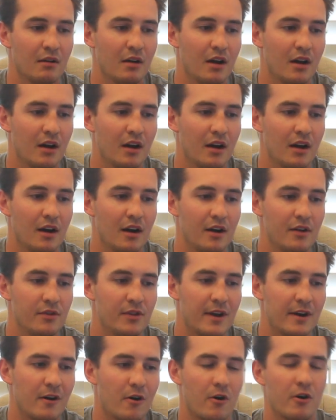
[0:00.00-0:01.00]

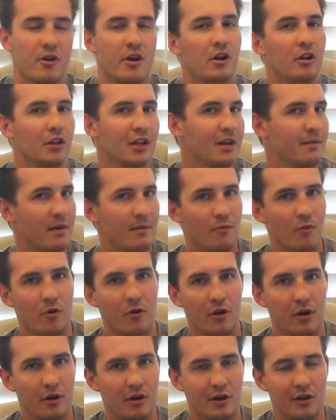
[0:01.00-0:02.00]
They are a little bit
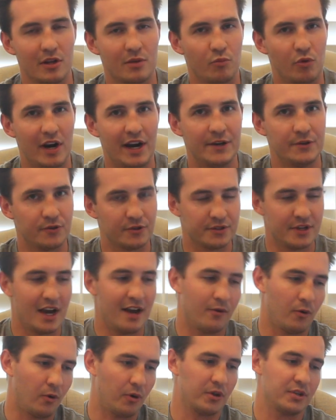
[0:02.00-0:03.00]
more on the pricier
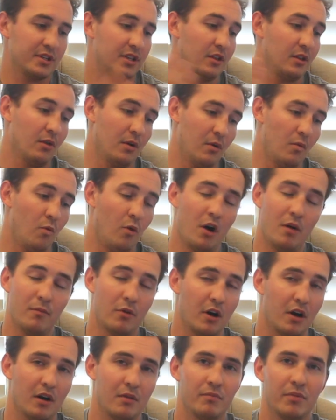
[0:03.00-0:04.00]
side, of course, than the
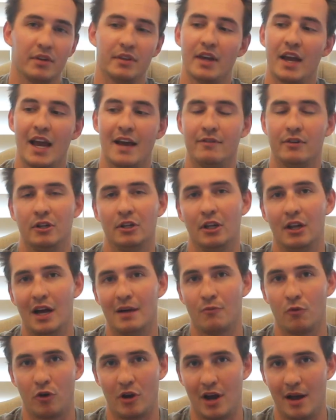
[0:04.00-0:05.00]
Walmart, but they have a
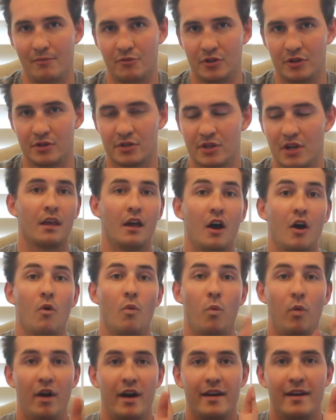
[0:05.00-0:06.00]
lot more options. Oh,
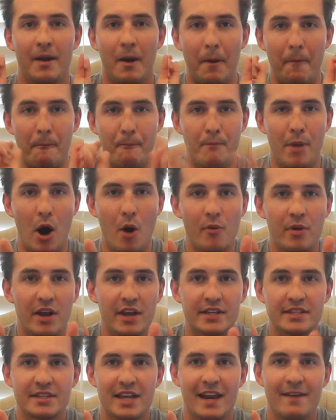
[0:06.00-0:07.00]
one
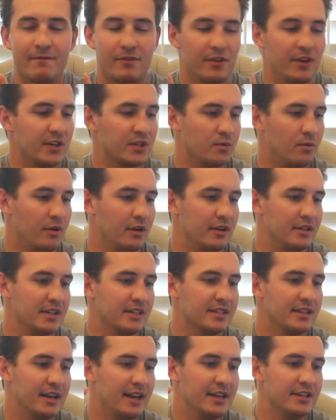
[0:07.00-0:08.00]
bonus thing for this one,
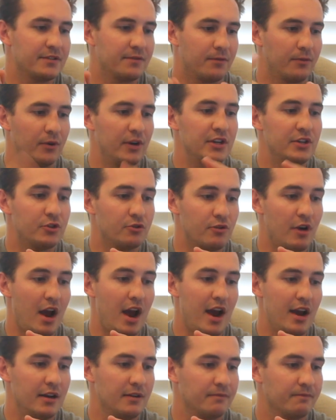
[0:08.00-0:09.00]
since it is freeze
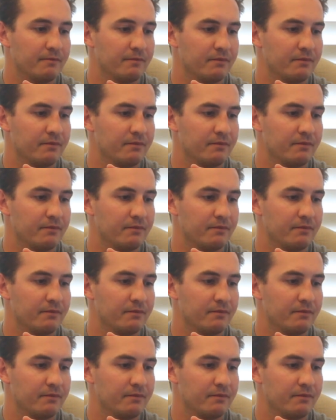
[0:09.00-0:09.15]
dried,